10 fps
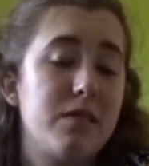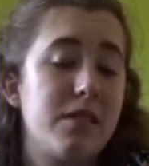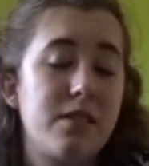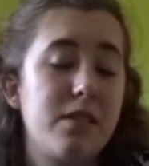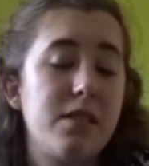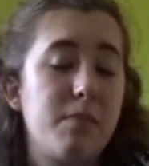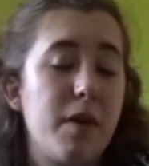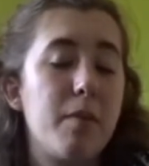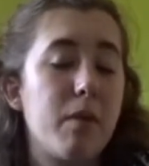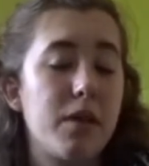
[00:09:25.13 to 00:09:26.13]
this
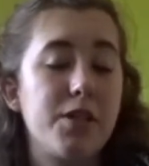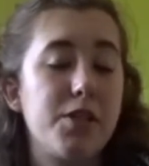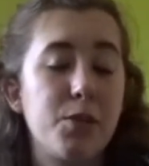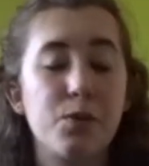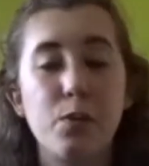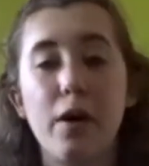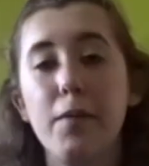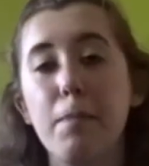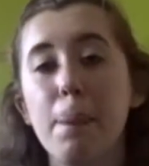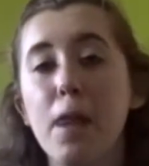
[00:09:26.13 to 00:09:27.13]
may apply to you as well.